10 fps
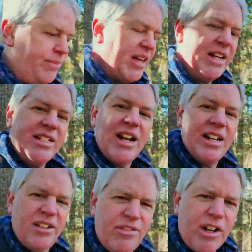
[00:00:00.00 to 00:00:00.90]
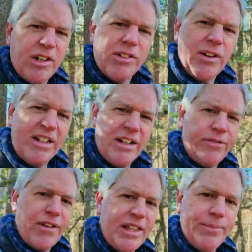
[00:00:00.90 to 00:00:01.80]
that it's not difficult to
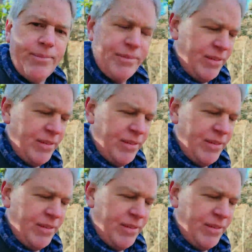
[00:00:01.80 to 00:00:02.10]
identify them.